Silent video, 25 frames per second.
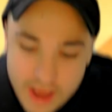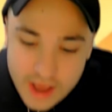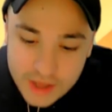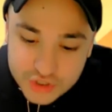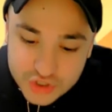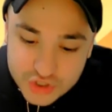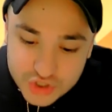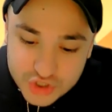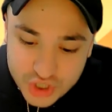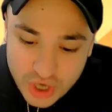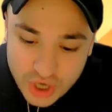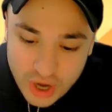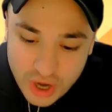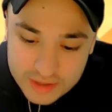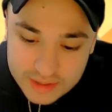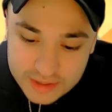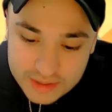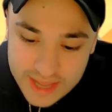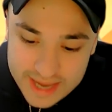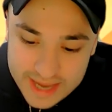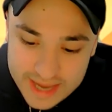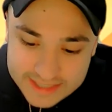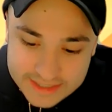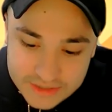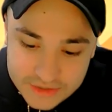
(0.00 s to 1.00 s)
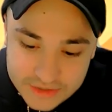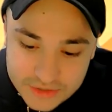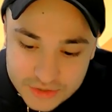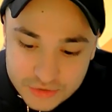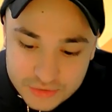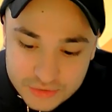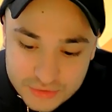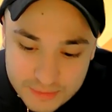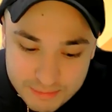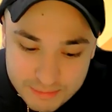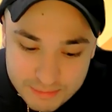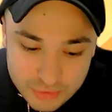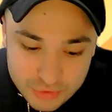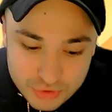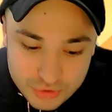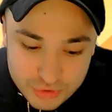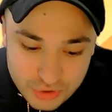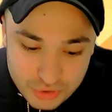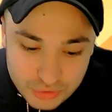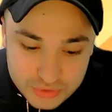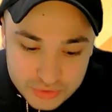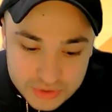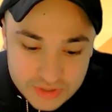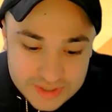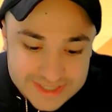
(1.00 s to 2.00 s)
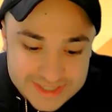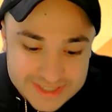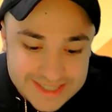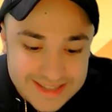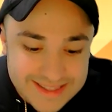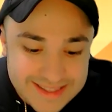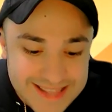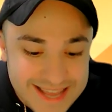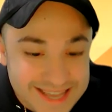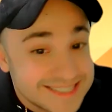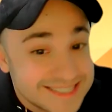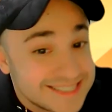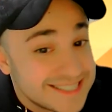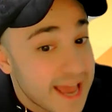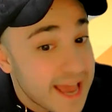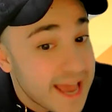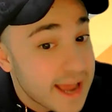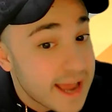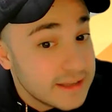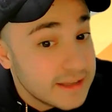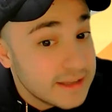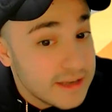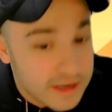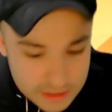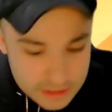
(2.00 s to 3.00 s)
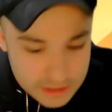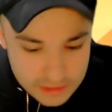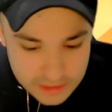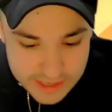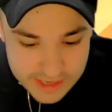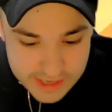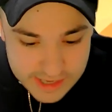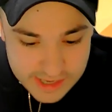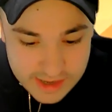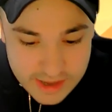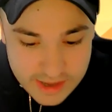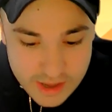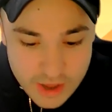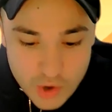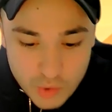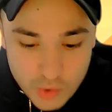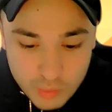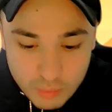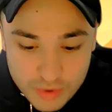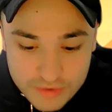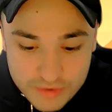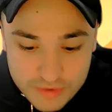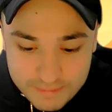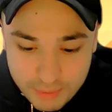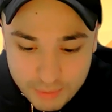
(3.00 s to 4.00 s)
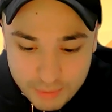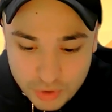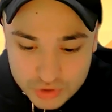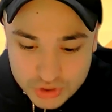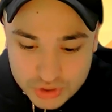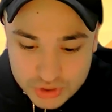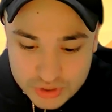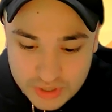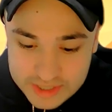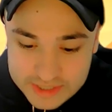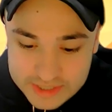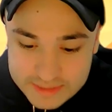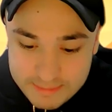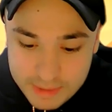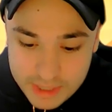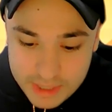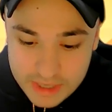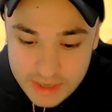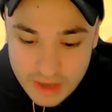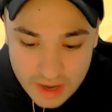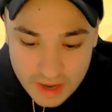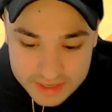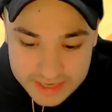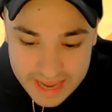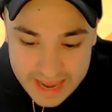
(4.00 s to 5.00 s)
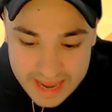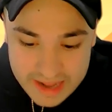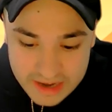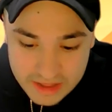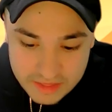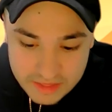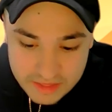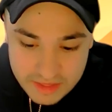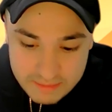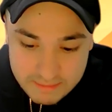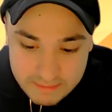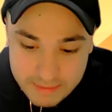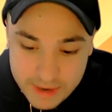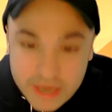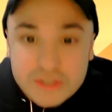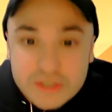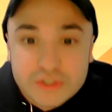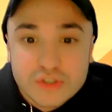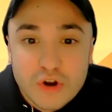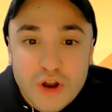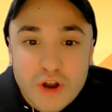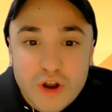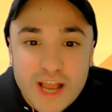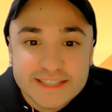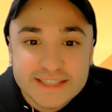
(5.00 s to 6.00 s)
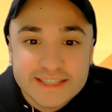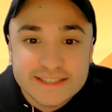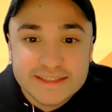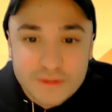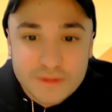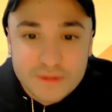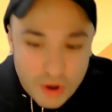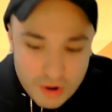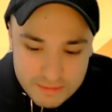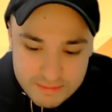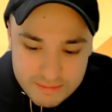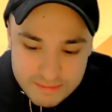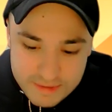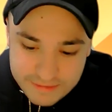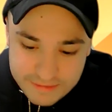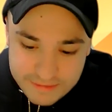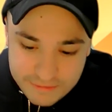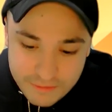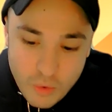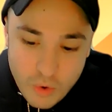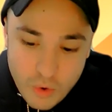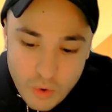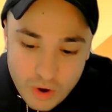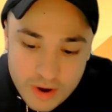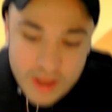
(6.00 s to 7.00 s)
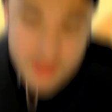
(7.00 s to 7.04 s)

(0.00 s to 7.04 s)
John Lasseter, the producer, said that technically we've pushed things beyond anything Pixar has done before.